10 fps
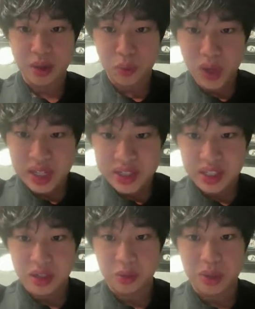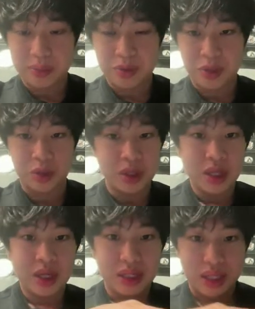Why is it called Web 2?
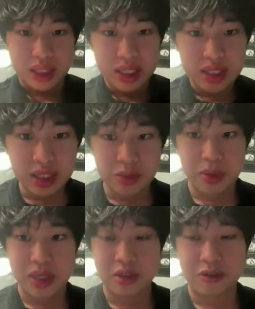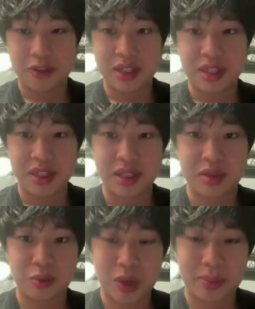The easiest way to phrase this
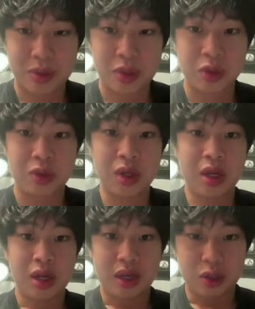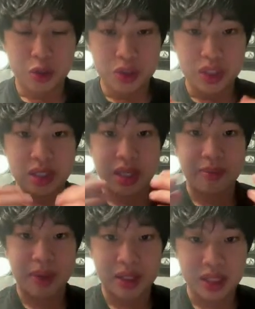is Web 2 users
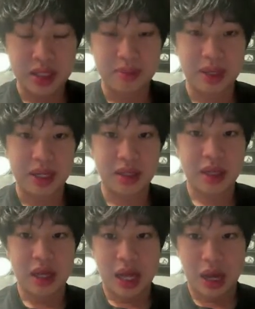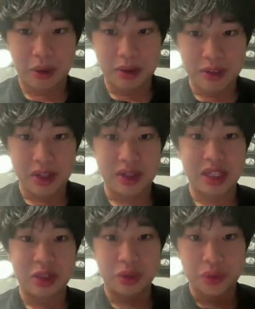can participate. However,
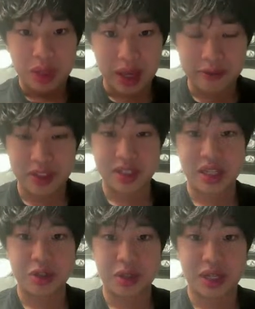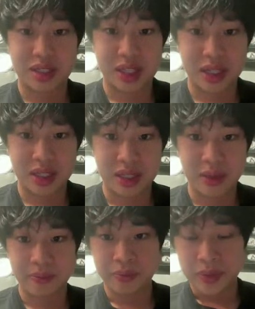they don't have the centralized
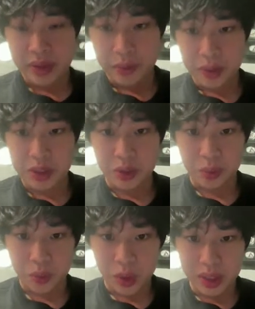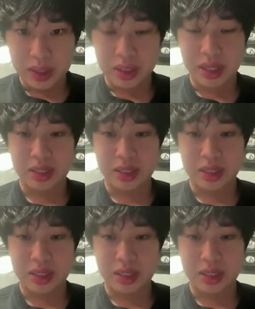data, which what